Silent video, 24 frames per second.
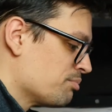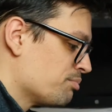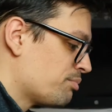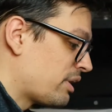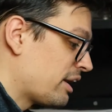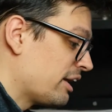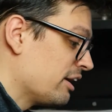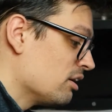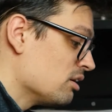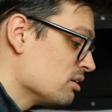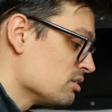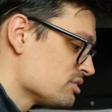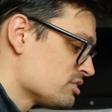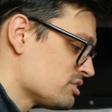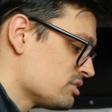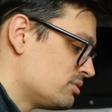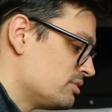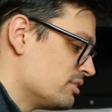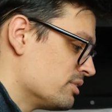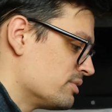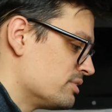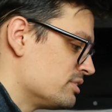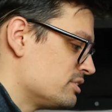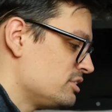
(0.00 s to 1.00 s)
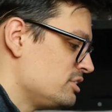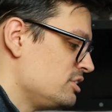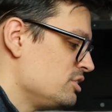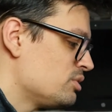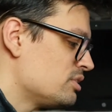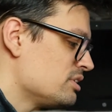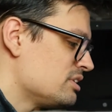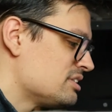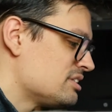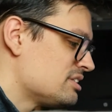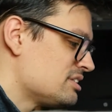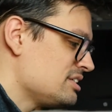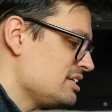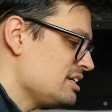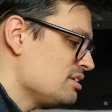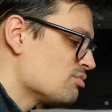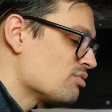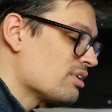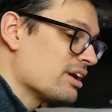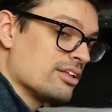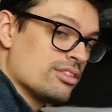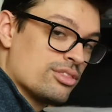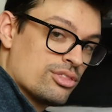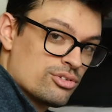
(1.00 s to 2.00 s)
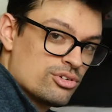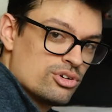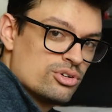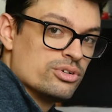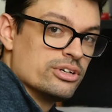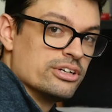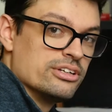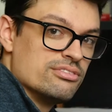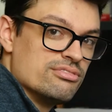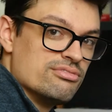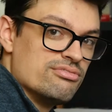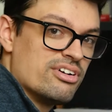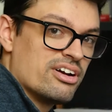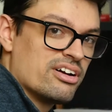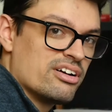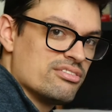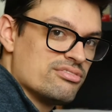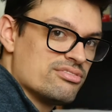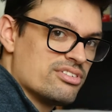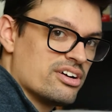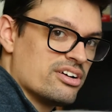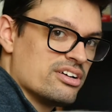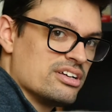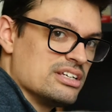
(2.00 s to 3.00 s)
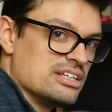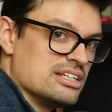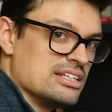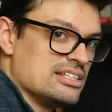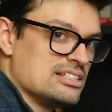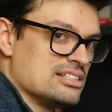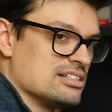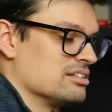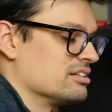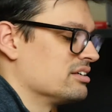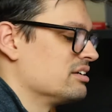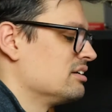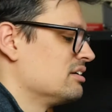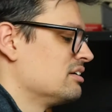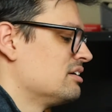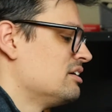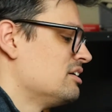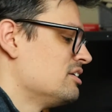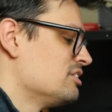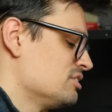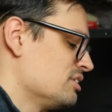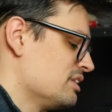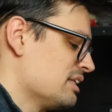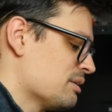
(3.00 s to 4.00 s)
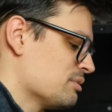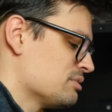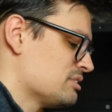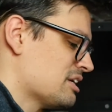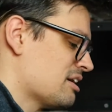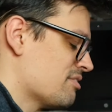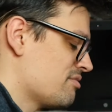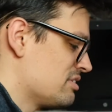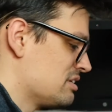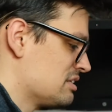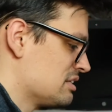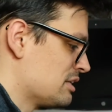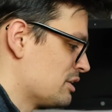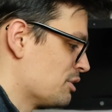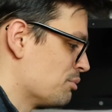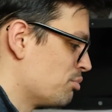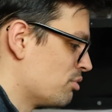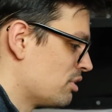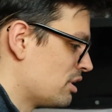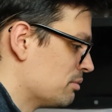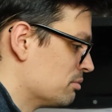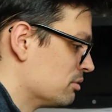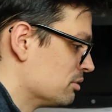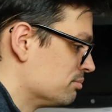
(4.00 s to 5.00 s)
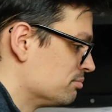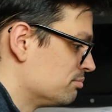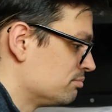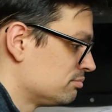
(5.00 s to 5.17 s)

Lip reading: But I also noticed you could see right through it very, very easily. So that was obviously a problem.